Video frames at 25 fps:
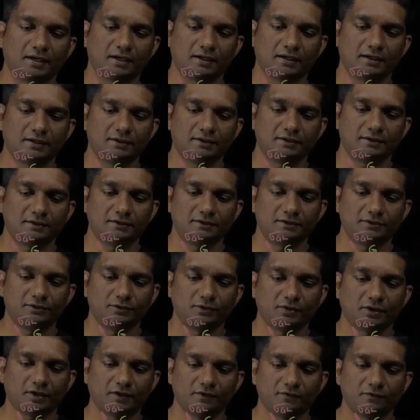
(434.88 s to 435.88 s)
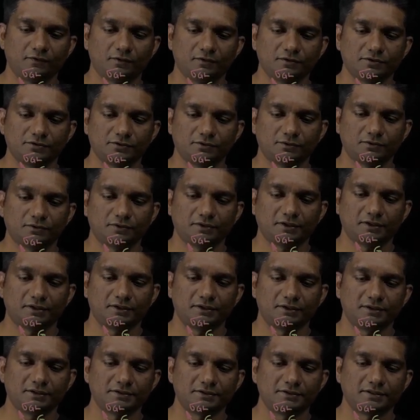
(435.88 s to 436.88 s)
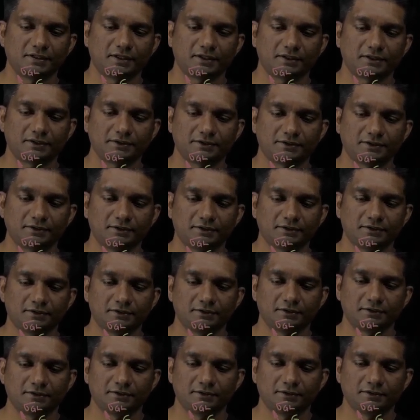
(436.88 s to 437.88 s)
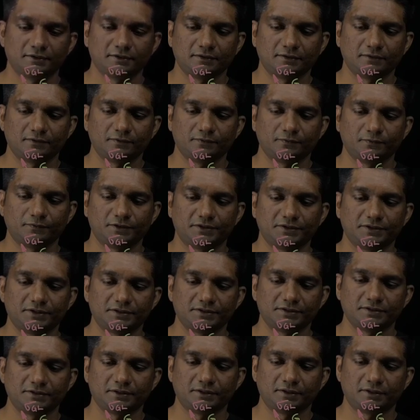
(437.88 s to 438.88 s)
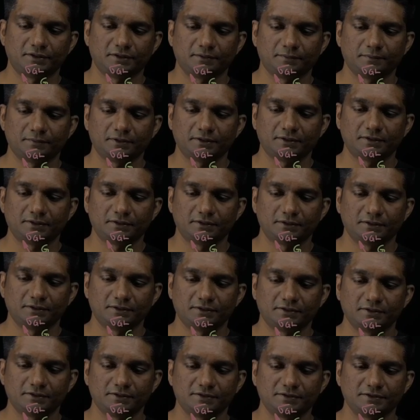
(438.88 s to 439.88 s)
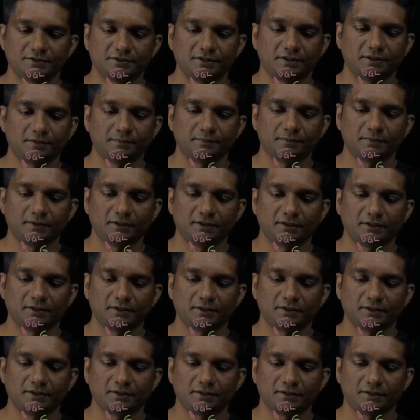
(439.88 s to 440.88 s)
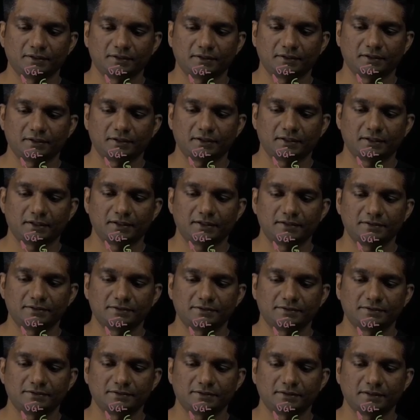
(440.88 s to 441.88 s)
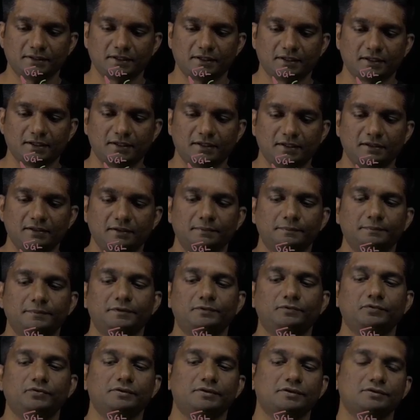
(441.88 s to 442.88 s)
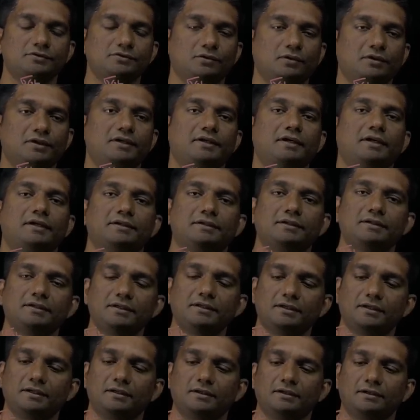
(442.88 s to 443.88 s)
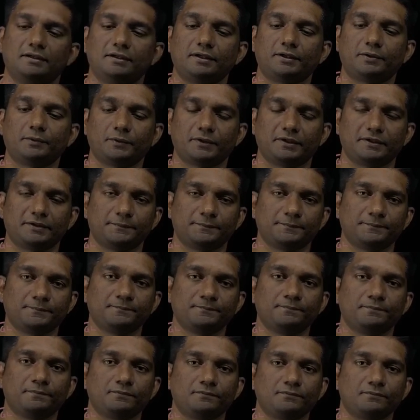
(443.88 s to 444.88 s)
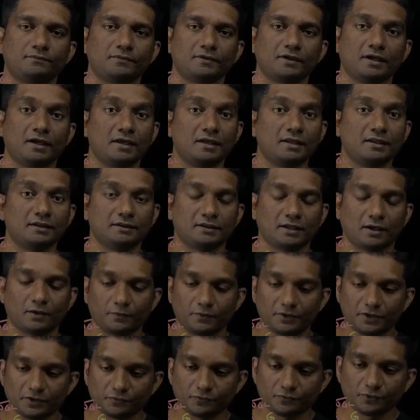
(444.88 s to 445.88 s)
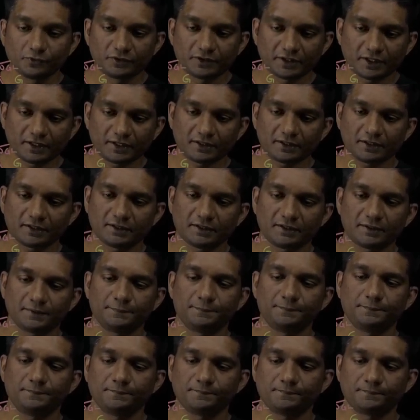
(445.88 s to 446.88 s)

and you have also in this direction, which is nothing but sigma sl between the solid and the liquid. Now if you take a